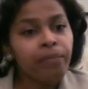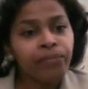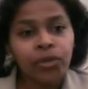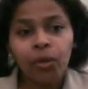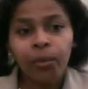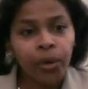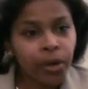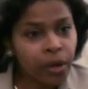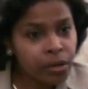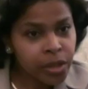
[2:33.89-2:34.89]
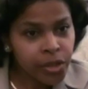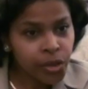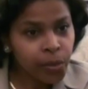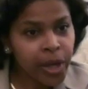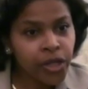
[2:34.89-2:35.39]
Your work
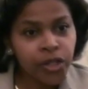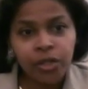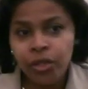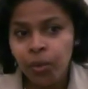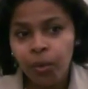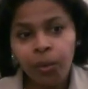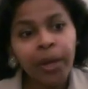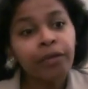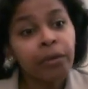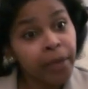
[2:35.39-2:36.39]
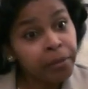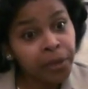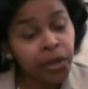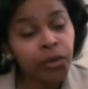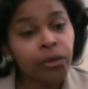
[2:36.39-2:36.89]
situation, school, whatever it might
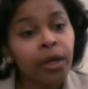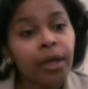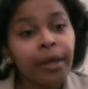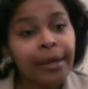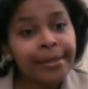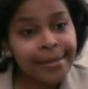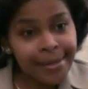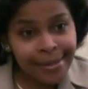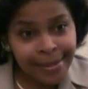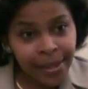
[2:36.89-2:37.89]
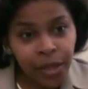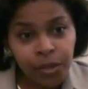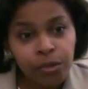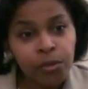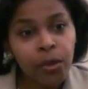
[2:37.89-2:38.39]
be, you're existing in
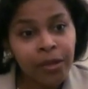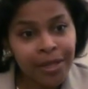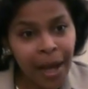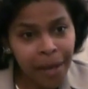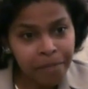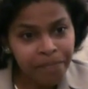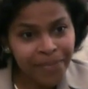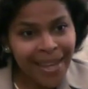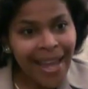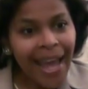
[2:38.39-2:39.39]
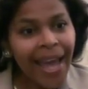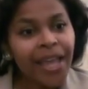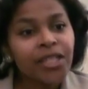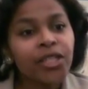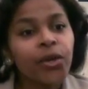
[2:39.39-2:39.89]
groups all the time.
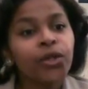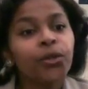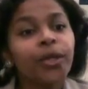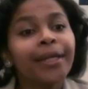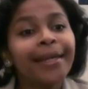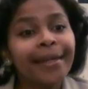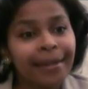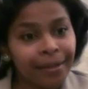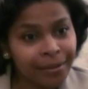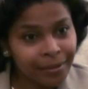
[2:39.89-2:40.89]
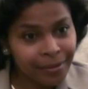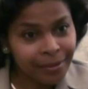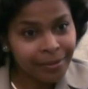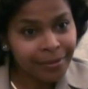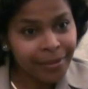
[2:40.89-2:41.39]
And so you can heal
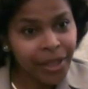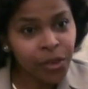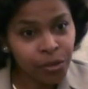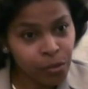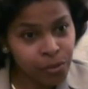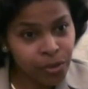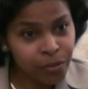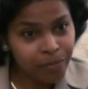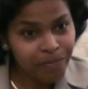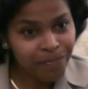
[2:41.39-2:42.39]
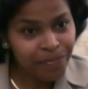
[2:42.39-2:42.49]
in groups.